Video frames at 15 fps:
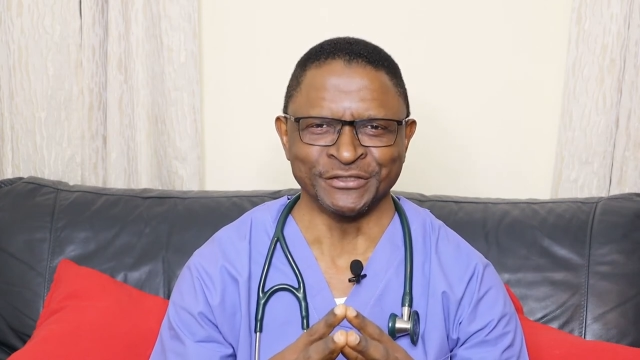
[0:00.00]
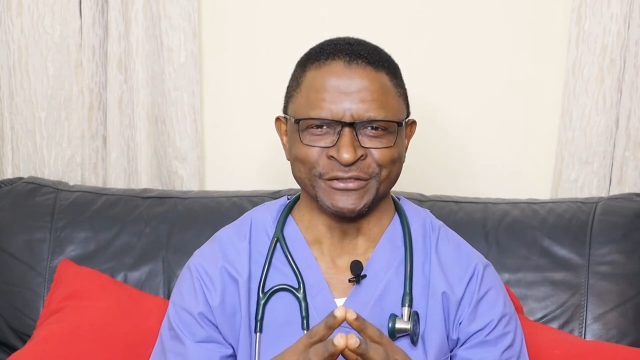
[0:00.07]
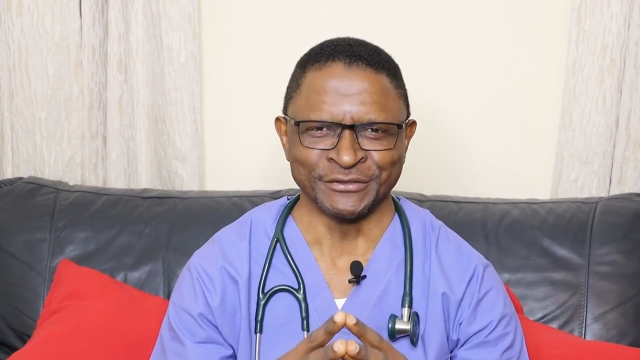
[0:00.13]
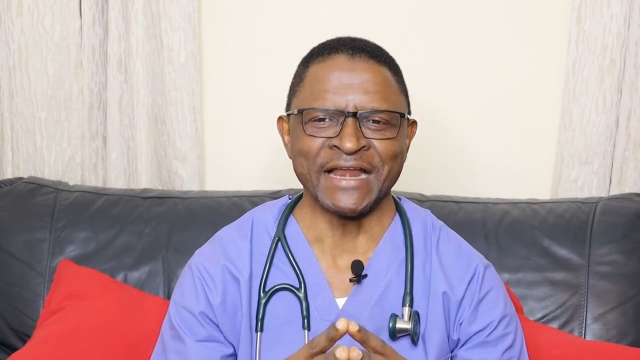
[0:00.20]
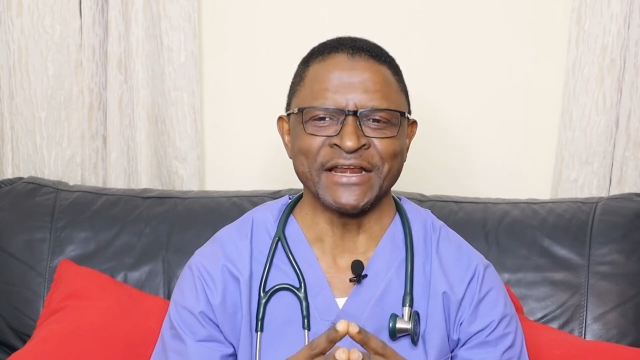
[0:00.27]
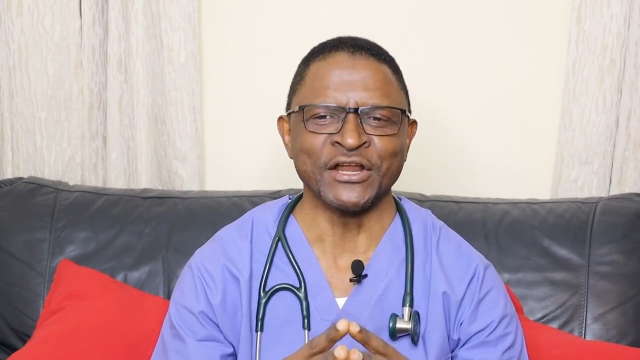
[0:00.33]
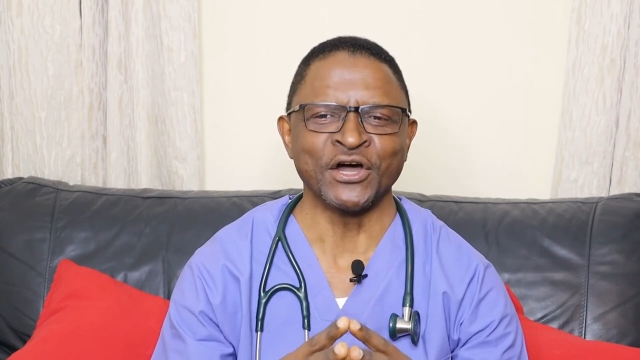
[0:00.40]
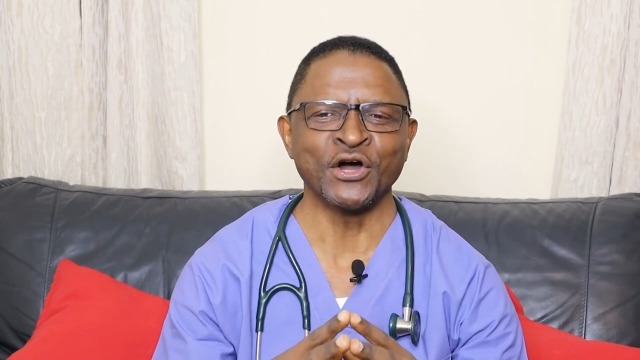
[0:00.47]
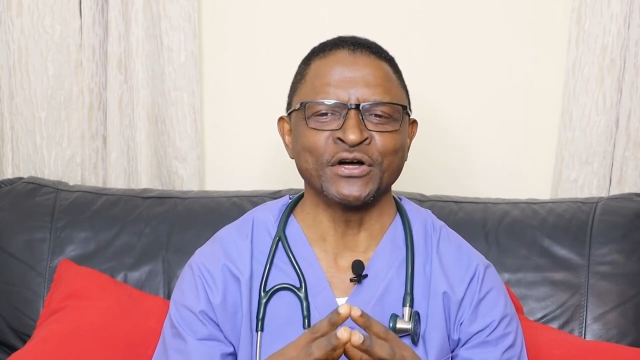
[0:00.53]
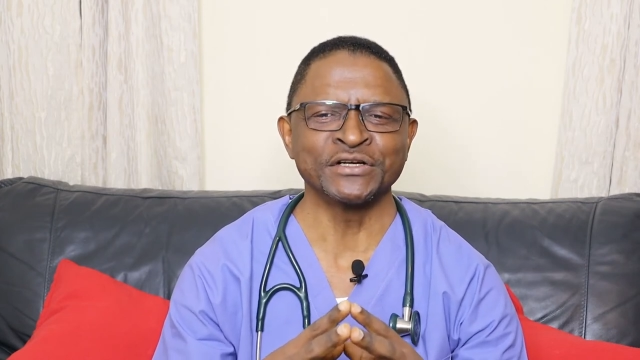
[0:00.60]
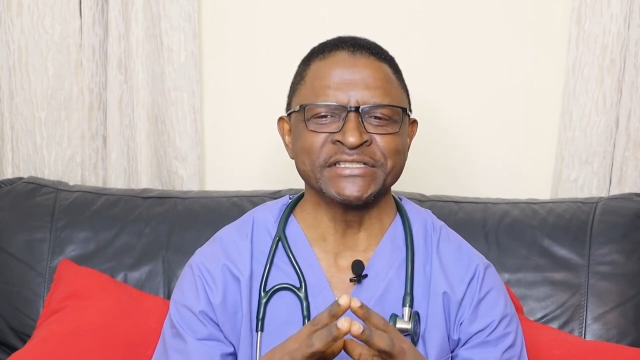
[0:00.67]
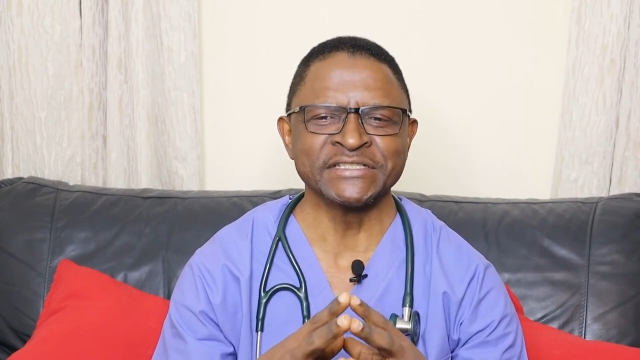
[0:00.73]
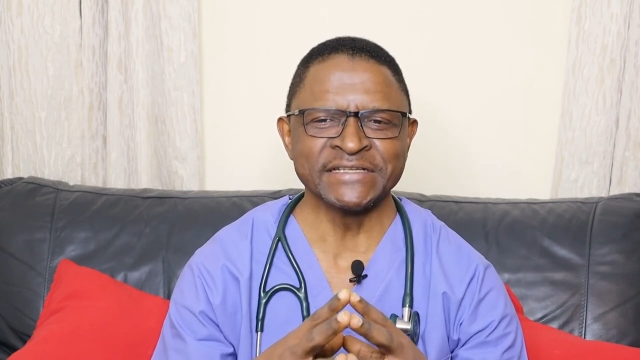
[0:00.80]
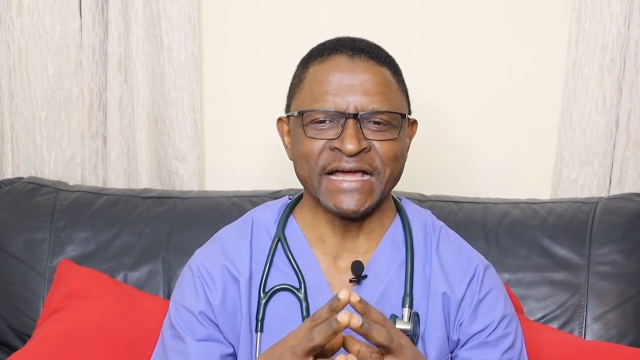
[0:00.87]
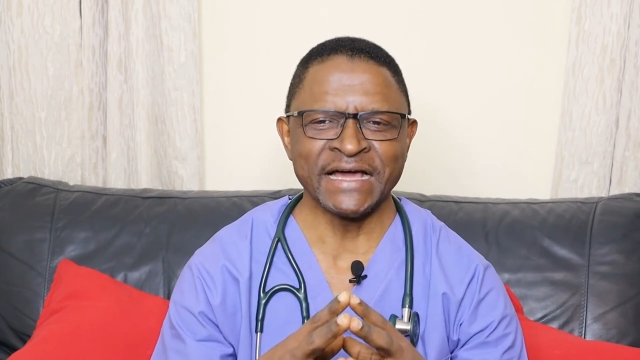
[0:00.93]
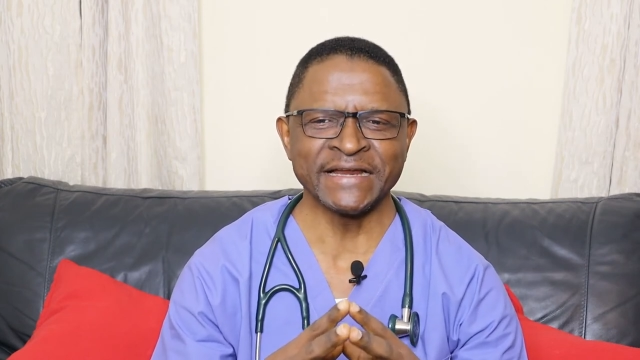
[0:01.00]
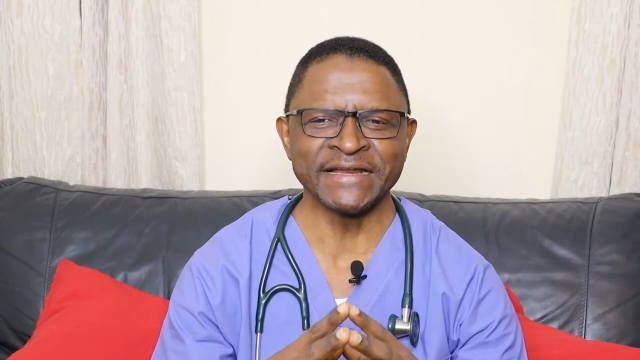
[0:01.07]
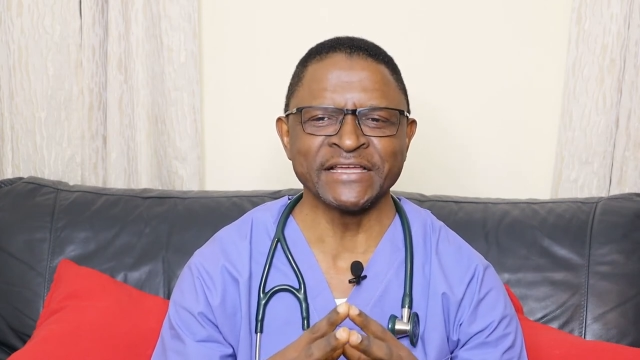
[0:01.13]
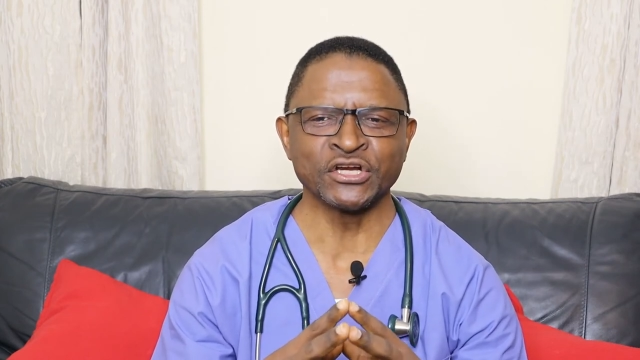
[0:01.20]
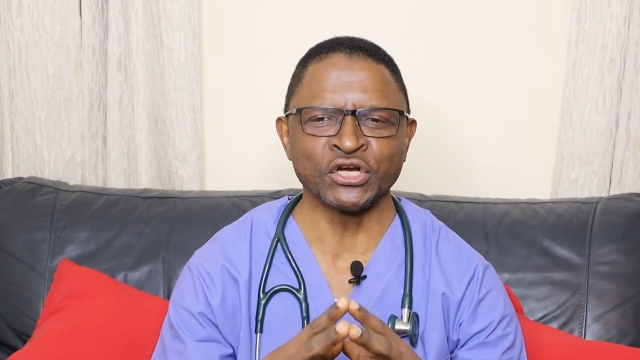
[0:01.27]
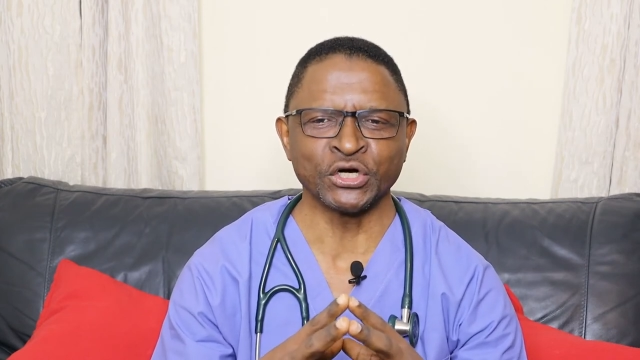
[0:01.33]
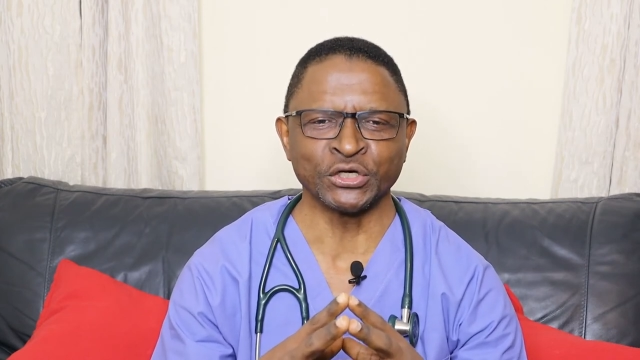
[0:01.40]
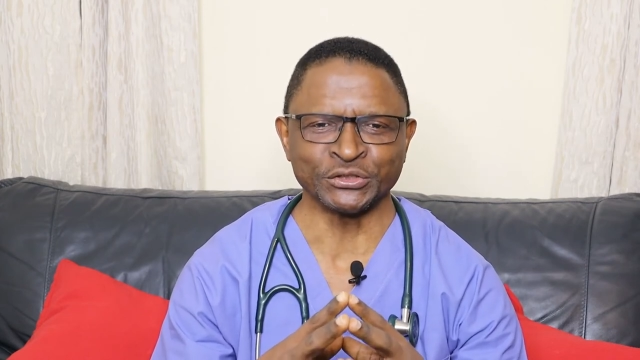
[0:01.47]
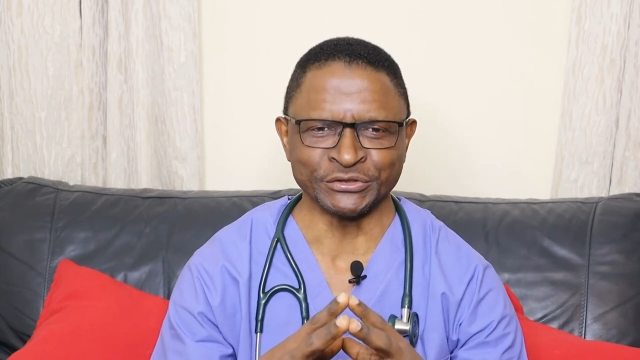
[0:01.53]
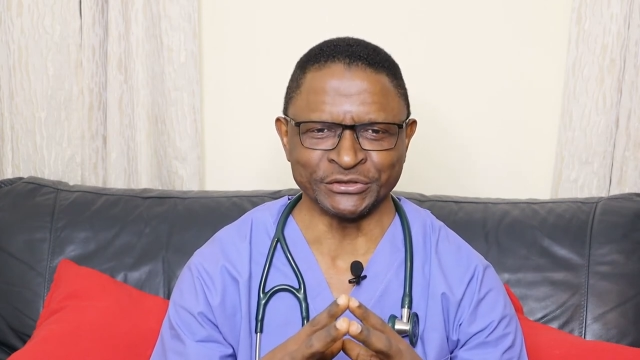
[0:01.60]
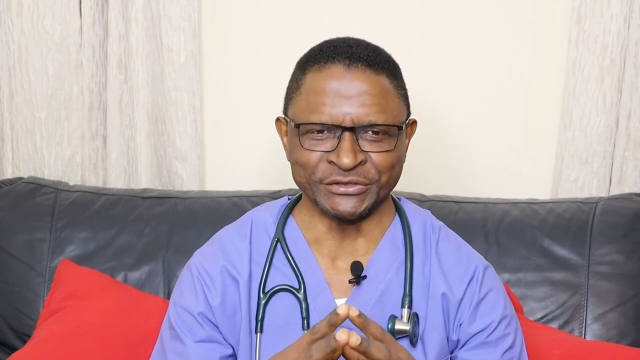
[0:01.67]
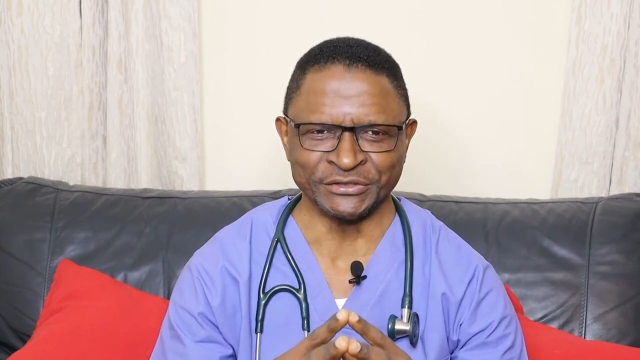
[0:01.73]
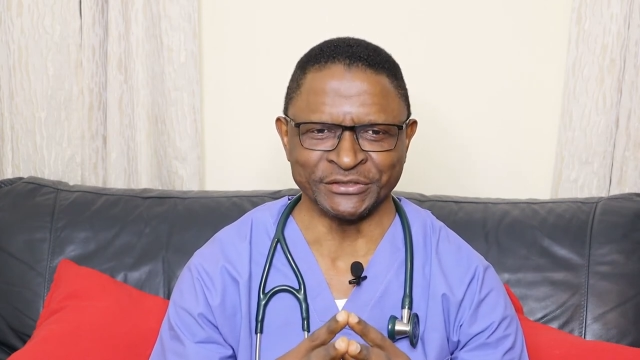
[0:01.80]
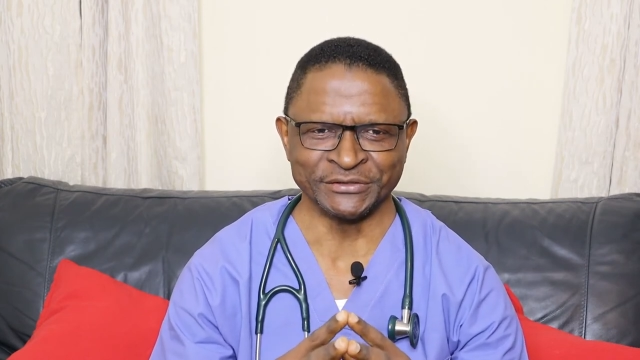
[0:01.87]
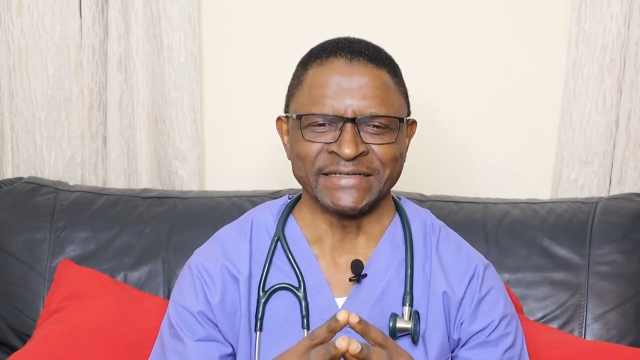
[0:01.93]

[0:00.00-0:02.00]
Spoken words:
an ordinary rod